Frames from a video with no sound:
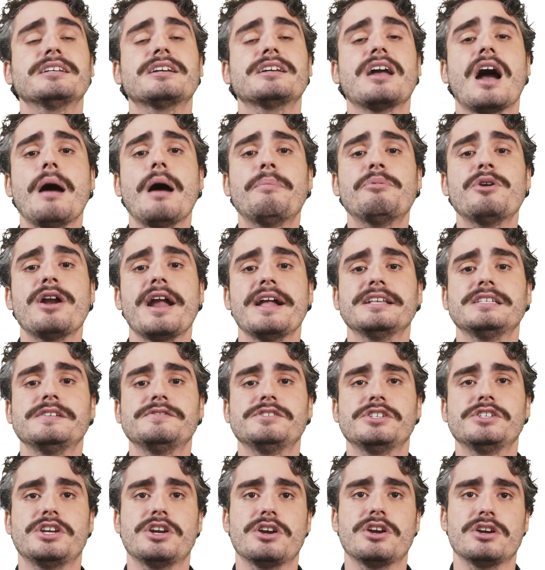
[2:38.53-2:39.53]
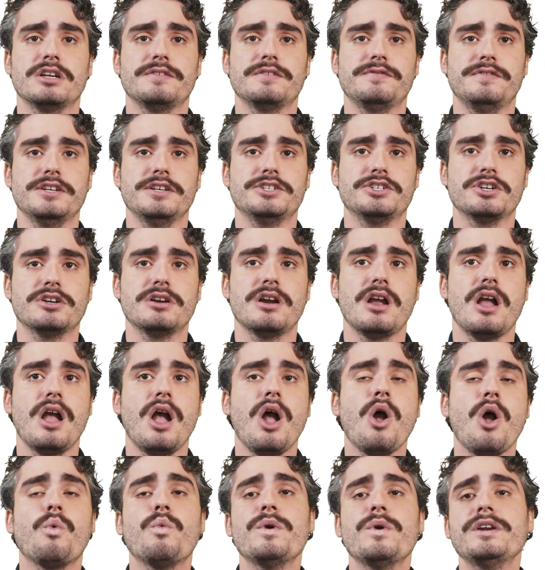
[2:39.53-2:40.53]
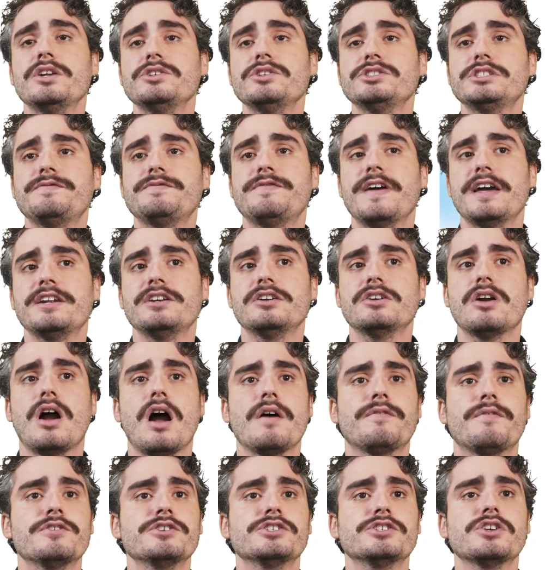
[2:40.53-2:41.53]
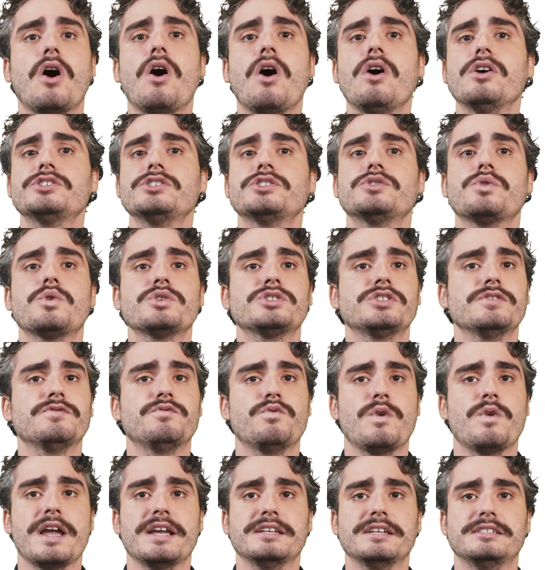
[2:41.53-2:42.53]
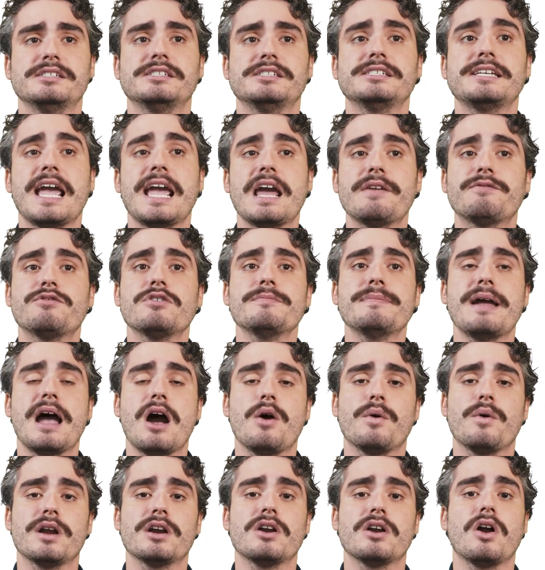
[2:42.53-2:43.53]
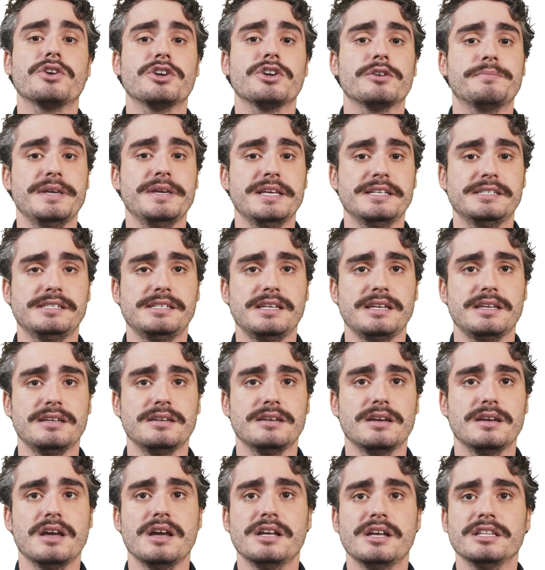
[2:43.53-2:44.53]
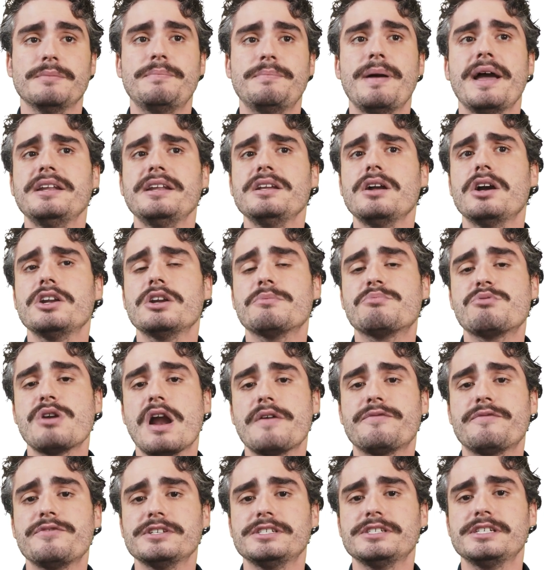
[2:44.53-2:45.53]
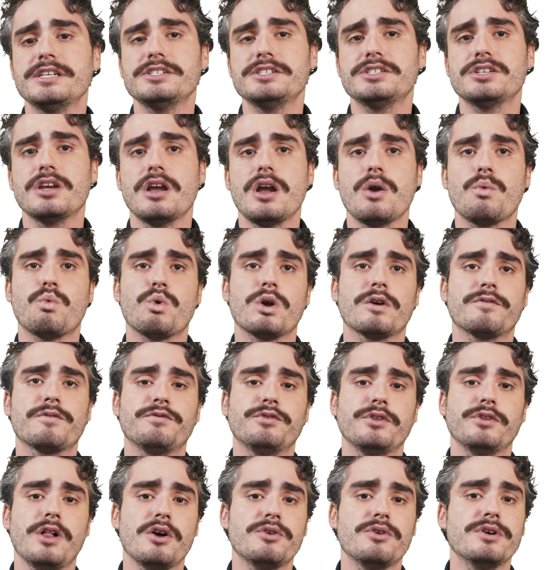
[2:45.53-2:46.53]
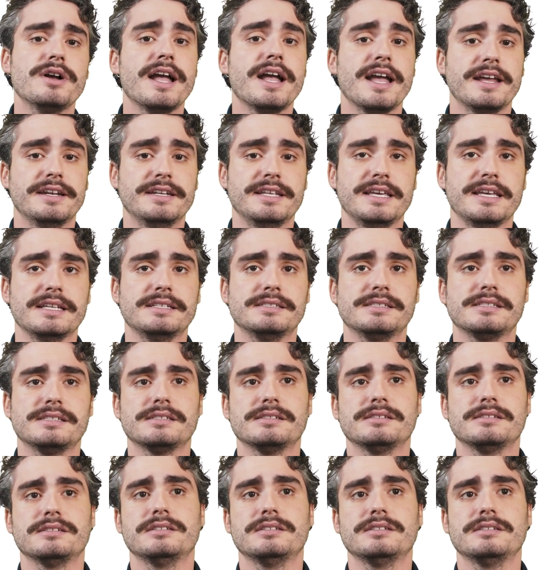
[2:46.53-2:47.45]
a comprehensive security feature, Windows Defender offers all sorts of ways to scan for malware on your PC, depending on your preferences, workflow, and needs.